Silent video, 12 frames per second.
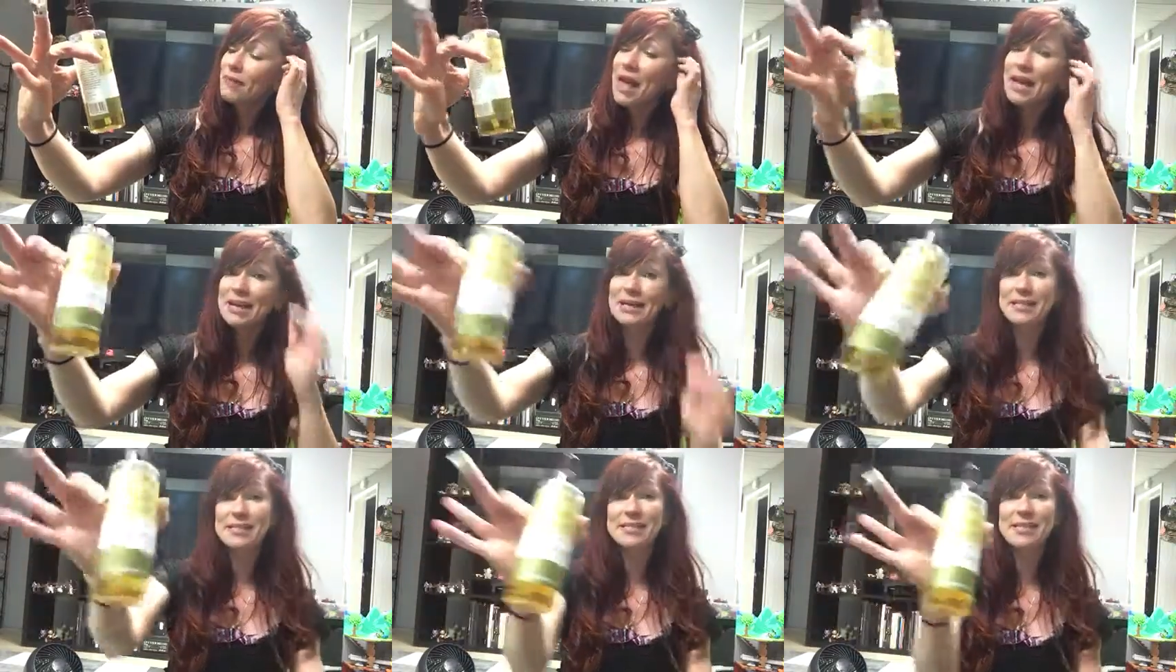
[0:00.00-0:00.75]

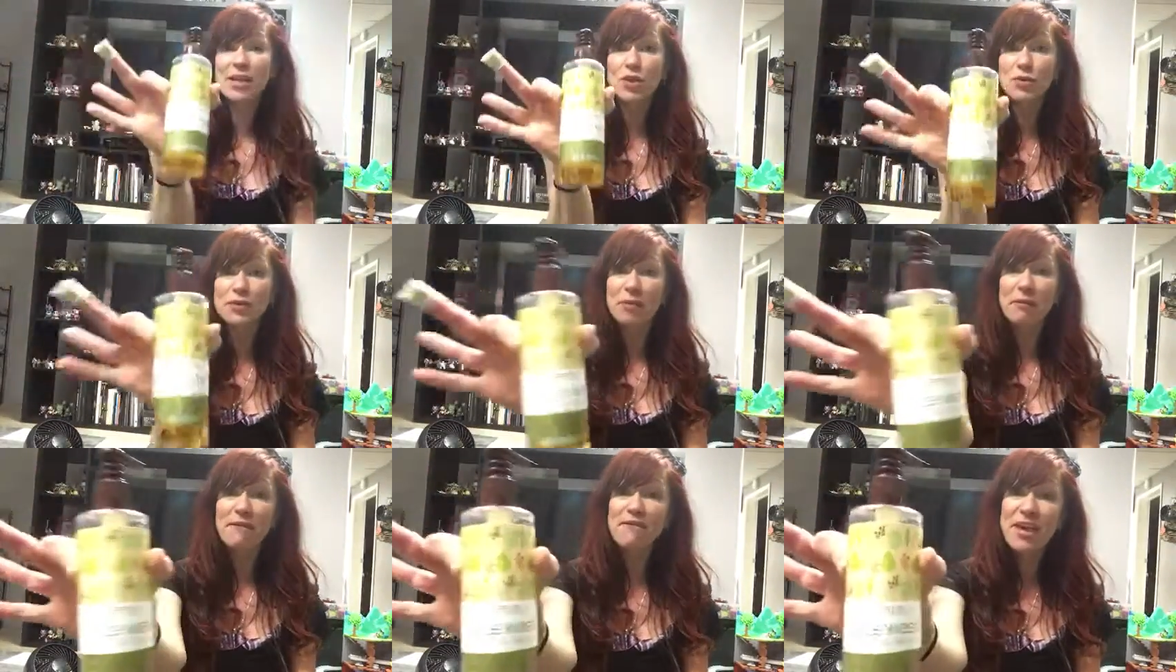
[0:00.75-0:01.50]
and this I use
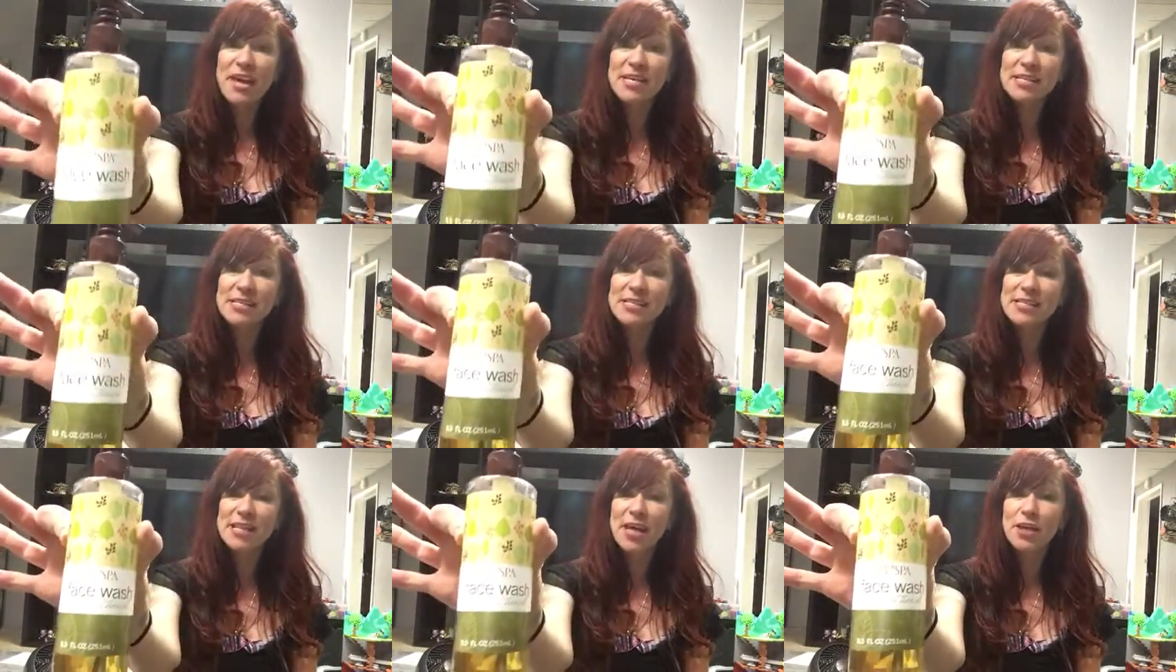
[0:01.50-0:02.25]
on my face.
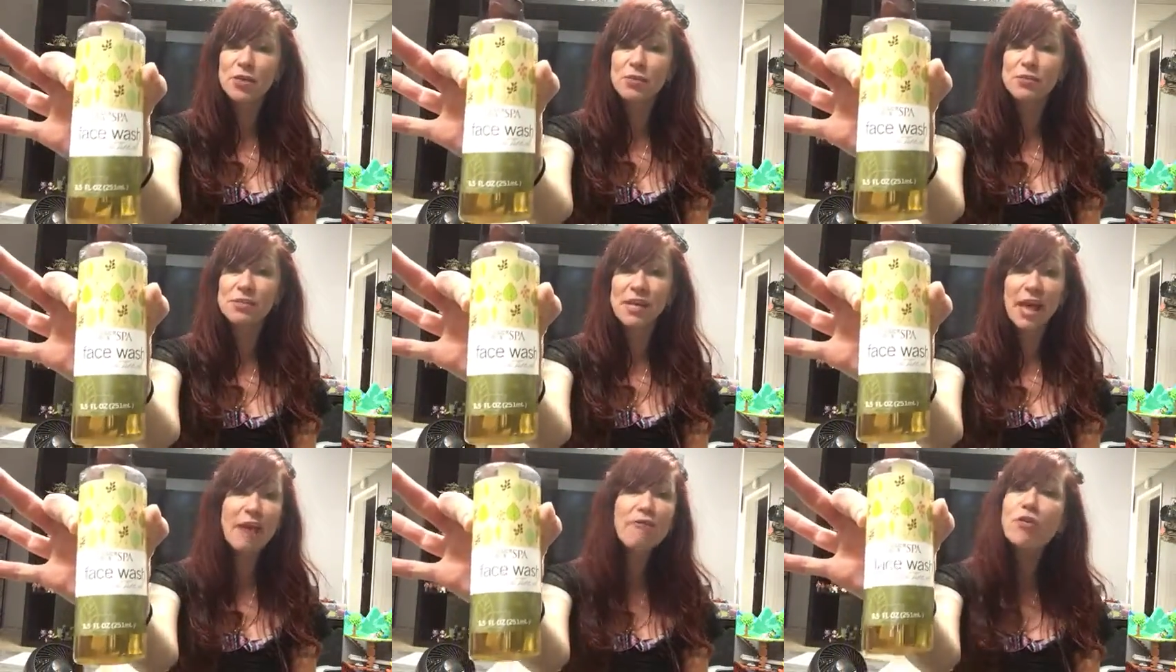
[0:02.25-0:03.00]
I use
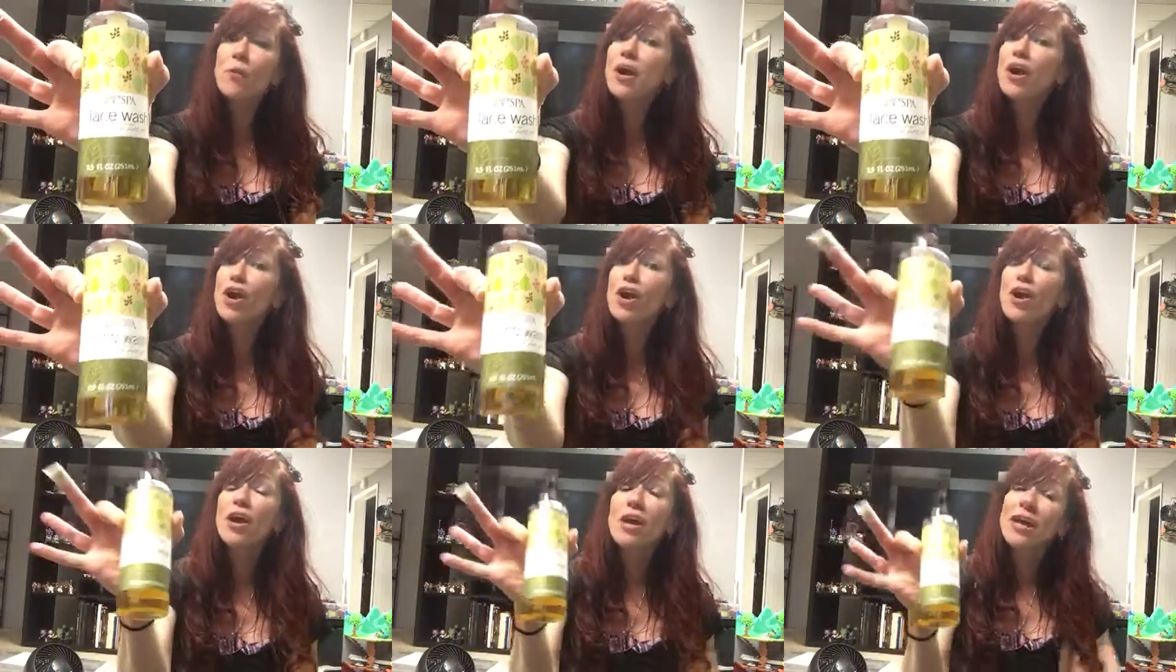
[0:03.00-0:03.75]
everywhere.